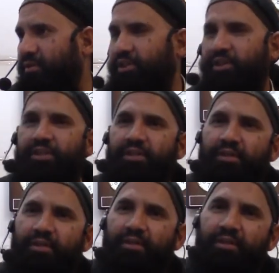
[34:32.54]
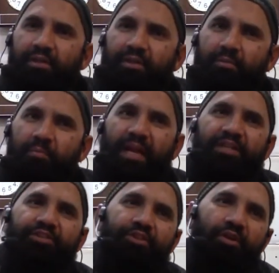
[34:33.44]
the
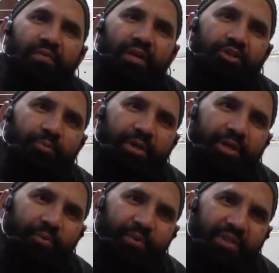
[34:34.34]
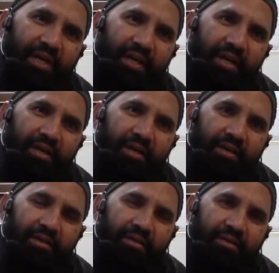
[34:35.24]
blessing of Allah subhanahu wa ta'ala.
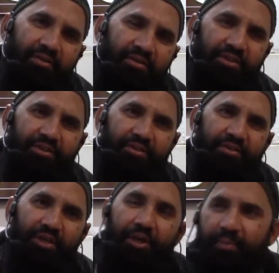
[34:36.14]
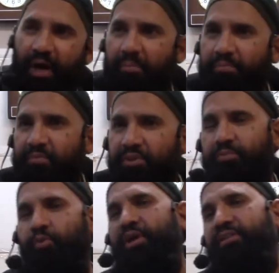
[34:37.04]
This Imam, this
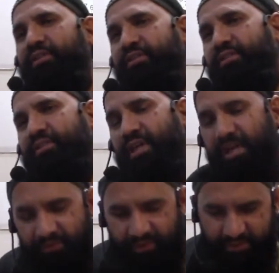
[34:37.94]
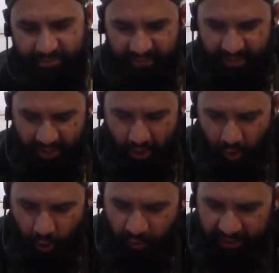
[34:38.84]
Muhaddith, this Hafiz,
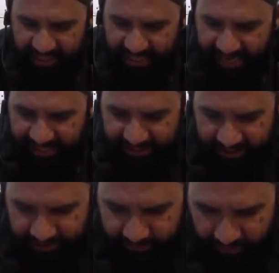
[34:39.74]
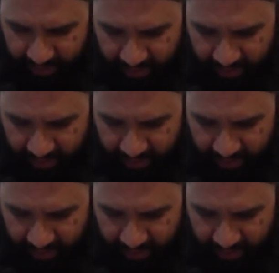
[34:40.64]
who was selected